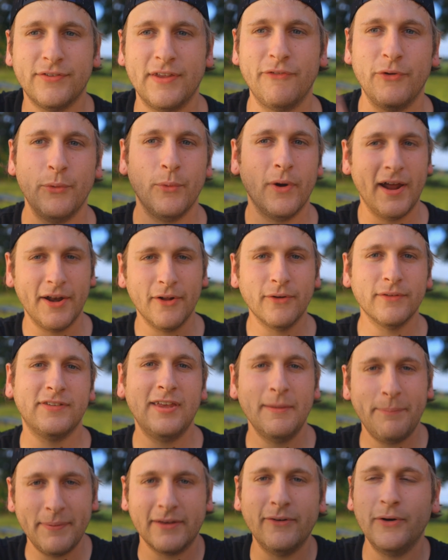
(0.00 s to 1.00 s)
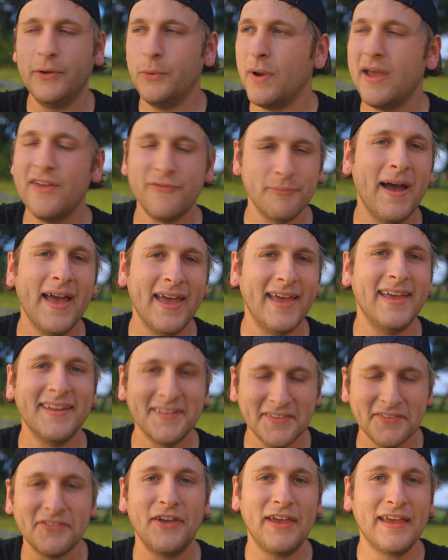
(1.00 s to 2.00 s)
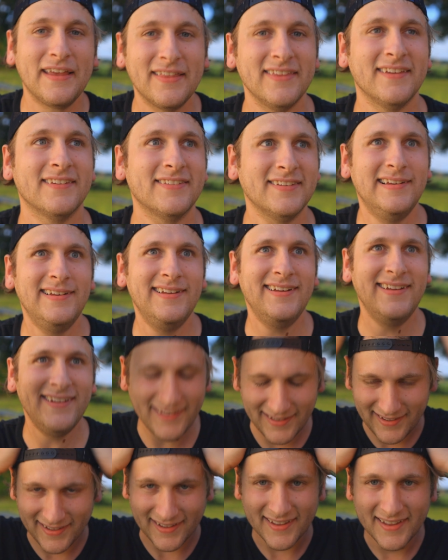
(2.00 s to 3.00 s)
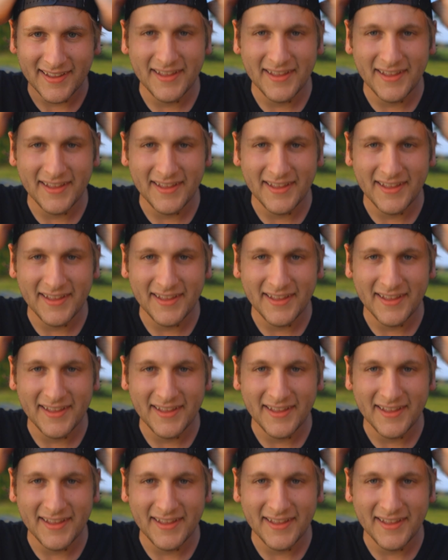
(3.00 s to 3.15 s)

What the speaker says: everywhere. I don't typically wave my hands like this. Ah!